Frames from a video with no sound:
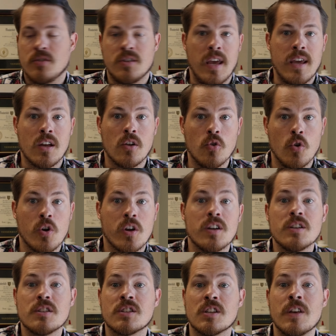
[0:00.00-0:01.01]
Take a look,
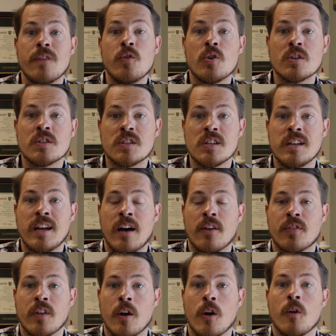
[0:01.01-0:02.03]
see if you can see it
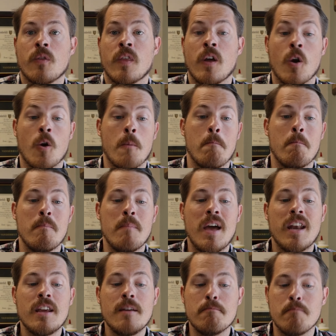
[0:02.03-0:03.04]
out there. There are
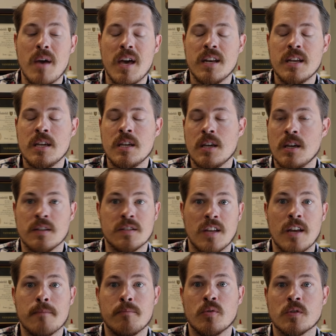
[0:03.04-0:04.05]
many, many
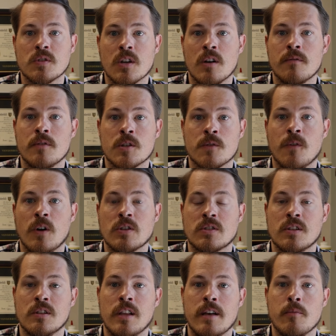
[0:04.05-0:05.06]
examples of this false
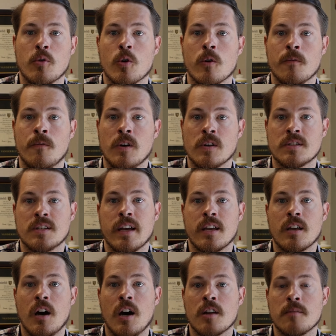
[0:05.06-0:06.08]
dilemma or false
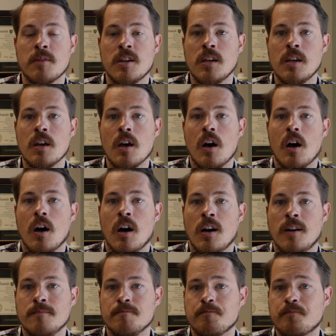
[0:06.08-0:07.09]
dichotomy.
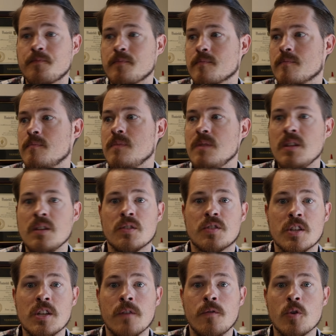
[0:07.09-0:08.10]

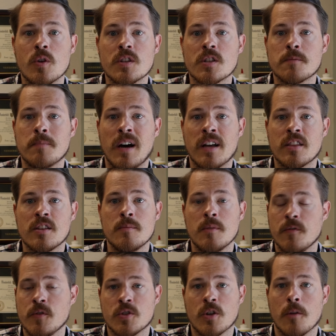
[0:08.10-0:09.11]
See if you can spot them.
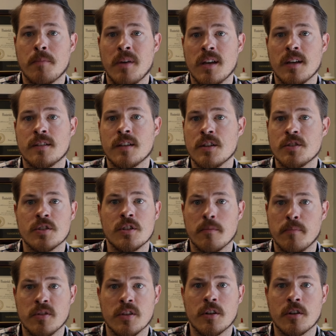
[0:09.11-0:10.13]
If you start paying attention to
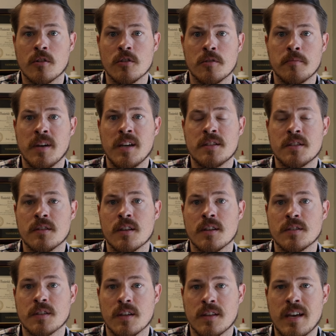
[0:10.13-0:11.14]
political debates and
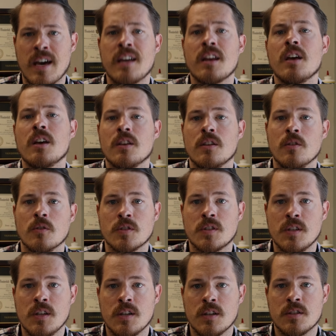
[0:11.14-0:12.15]
things like that, you'll
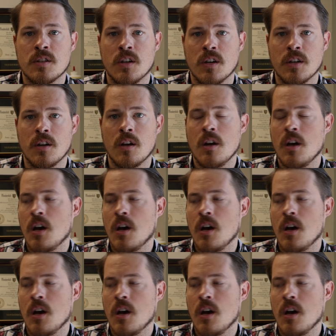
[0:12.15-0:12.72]
see it a ton.